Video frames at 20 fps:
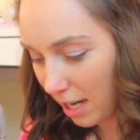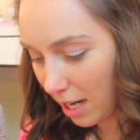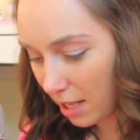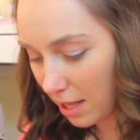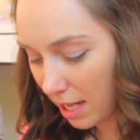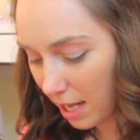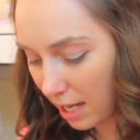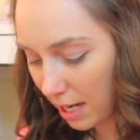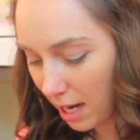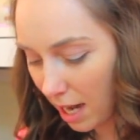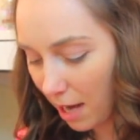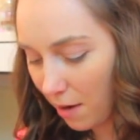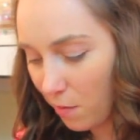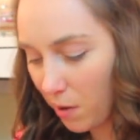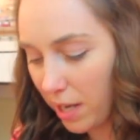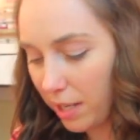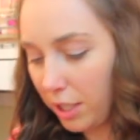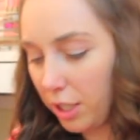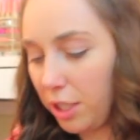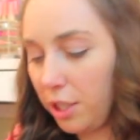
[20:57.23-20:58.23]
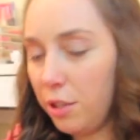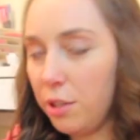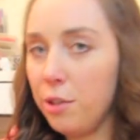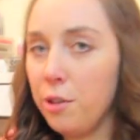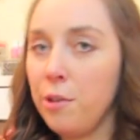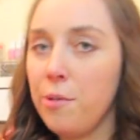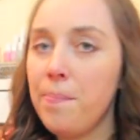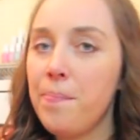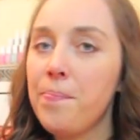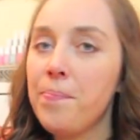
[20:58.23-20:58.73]
And then I went
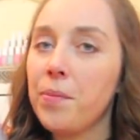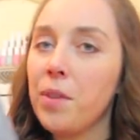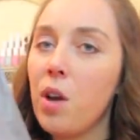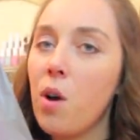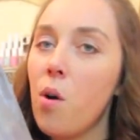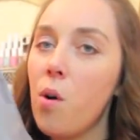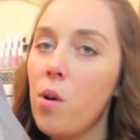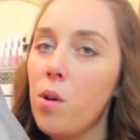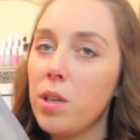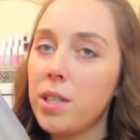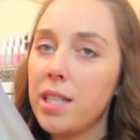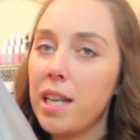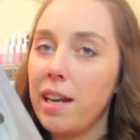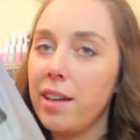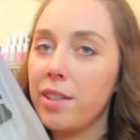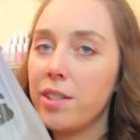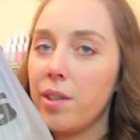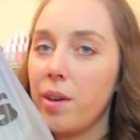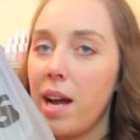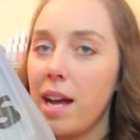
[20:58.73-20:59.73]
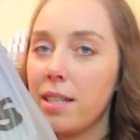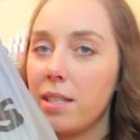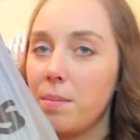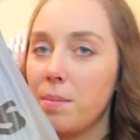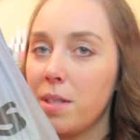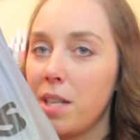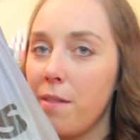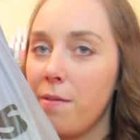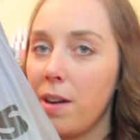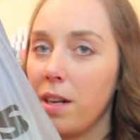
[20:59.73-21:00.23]
to Kohl's and I also got some
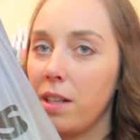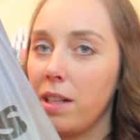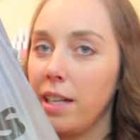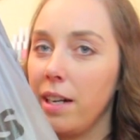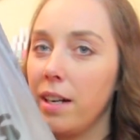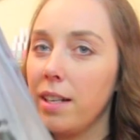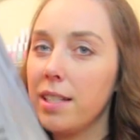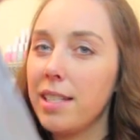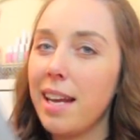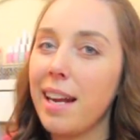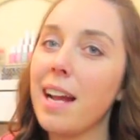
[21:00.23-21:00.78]
stuff on clearance.